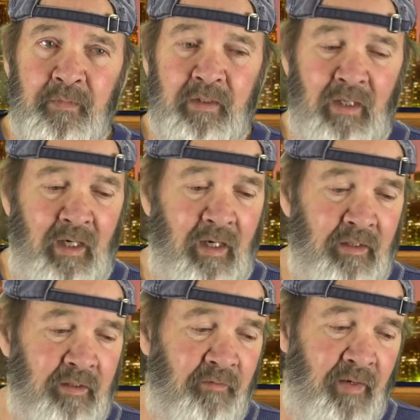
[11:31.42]

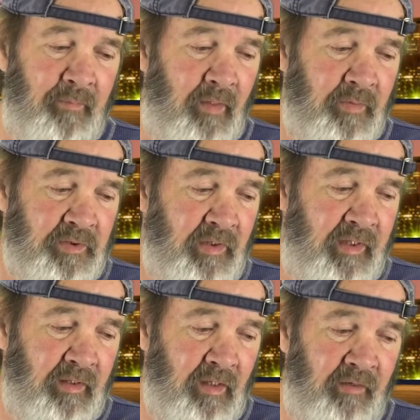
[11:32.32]
golly, if I'm not
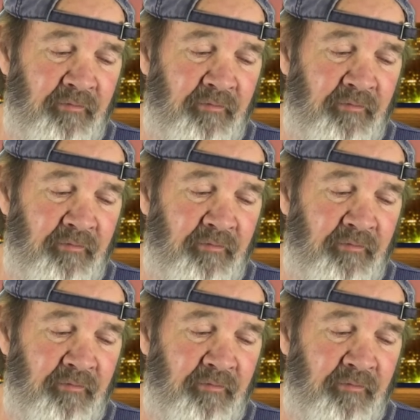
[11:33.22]
mistaken, like